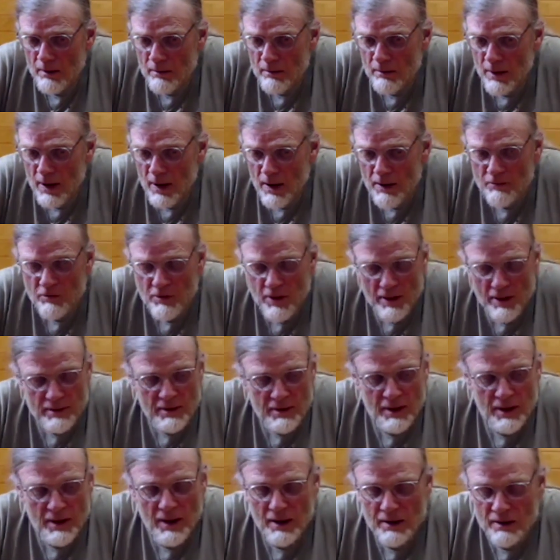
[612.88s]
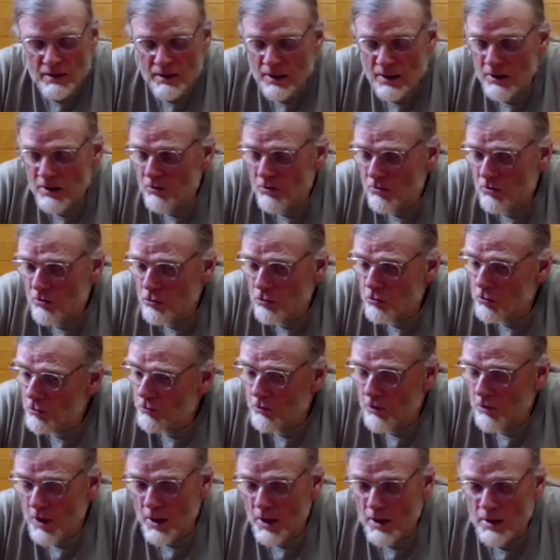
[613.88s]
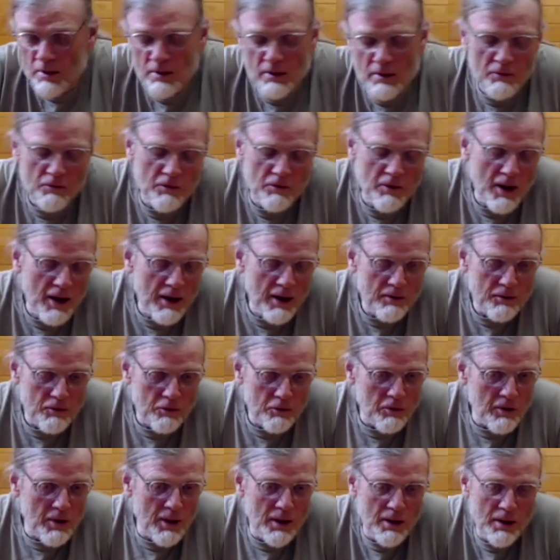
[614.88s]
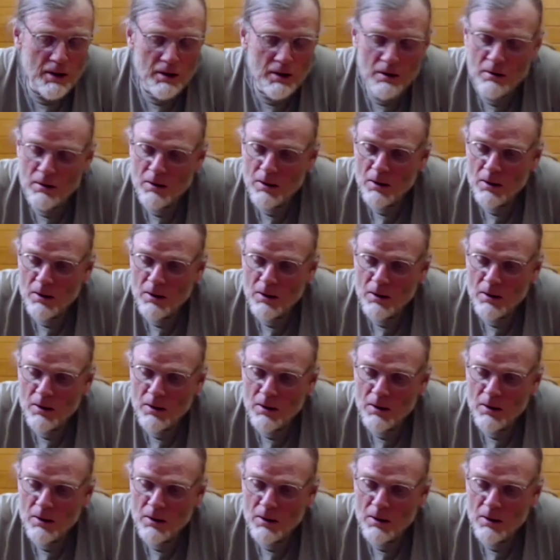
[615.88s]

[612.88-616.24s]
have that thing at least 2 feet, if not 3,